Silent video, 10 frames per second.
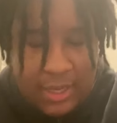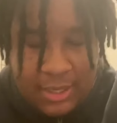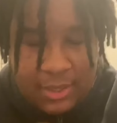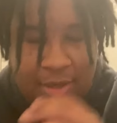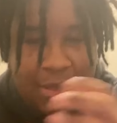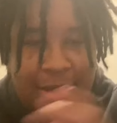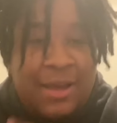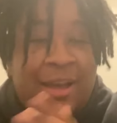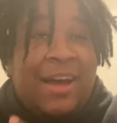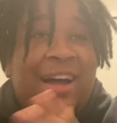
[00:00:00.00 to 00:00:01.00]
I can't.
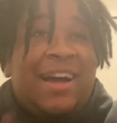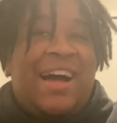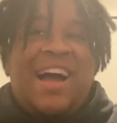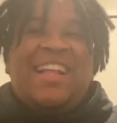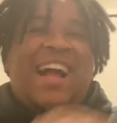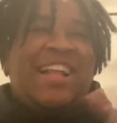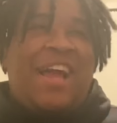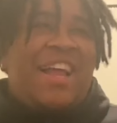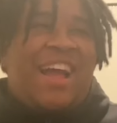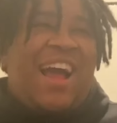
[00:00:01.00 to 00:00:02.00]
I
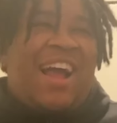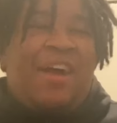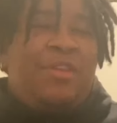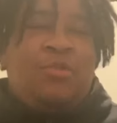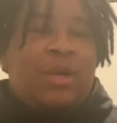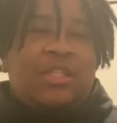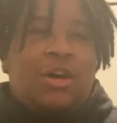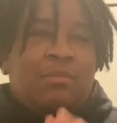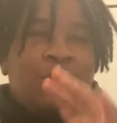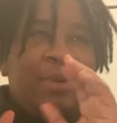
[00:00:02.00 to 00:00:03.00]
I I, I don't even want to
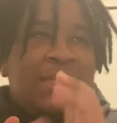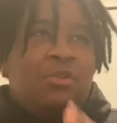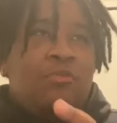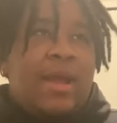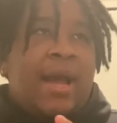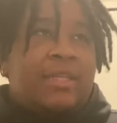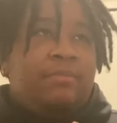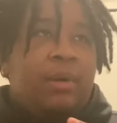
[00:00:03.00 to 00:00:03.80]
talk, bro. We just gonna react.